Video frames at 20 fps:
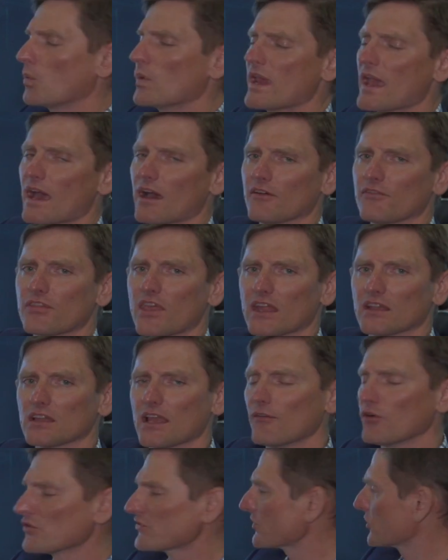We have that
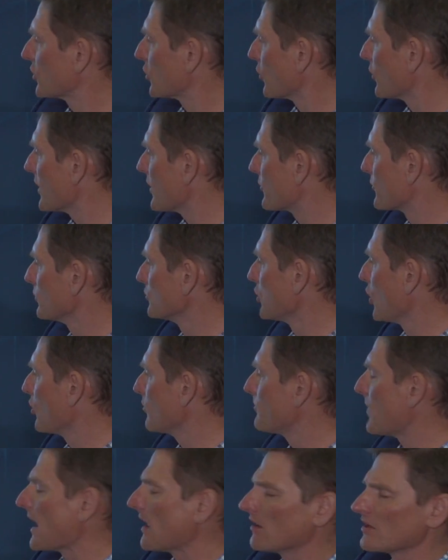level of security through
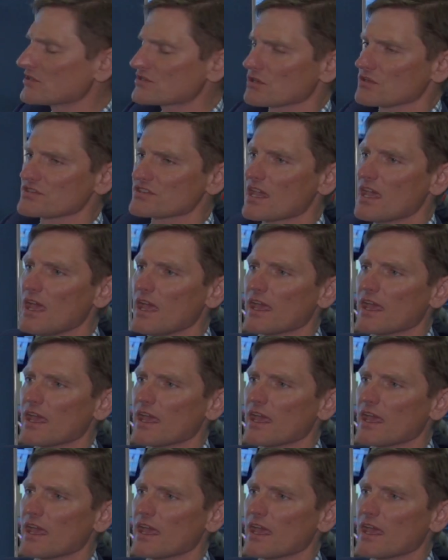load balancers